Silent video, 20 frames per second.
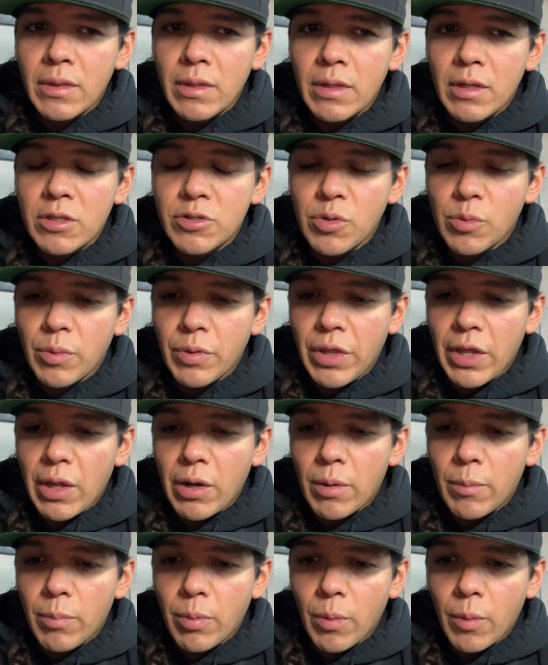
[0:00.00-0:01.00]
So when they
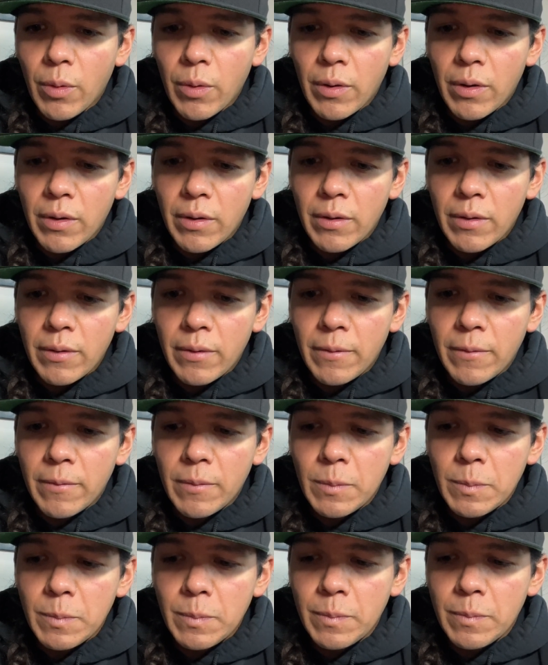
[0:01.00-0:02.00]
are born,
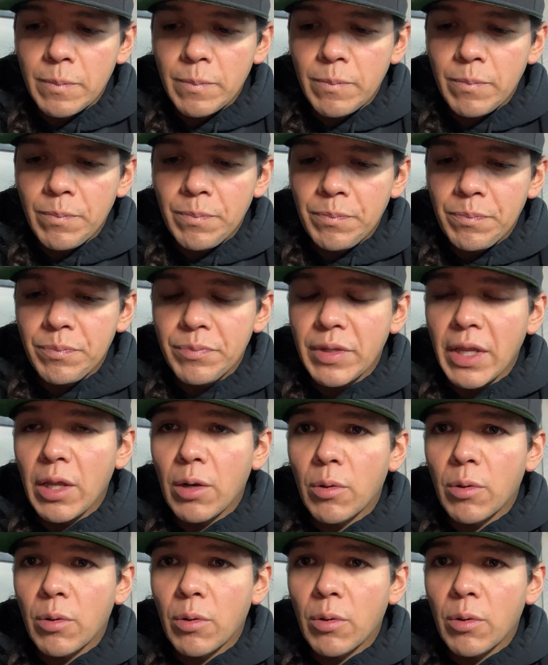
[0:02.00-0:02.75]
they